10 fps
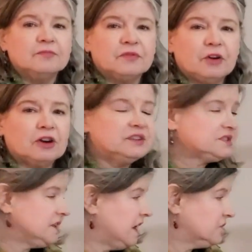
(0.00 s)

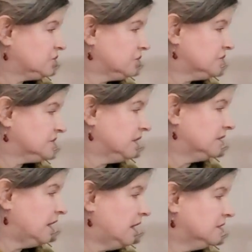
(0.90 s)
various textures
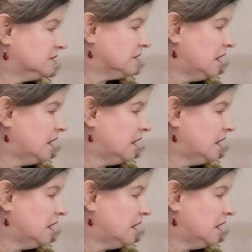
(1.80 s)
and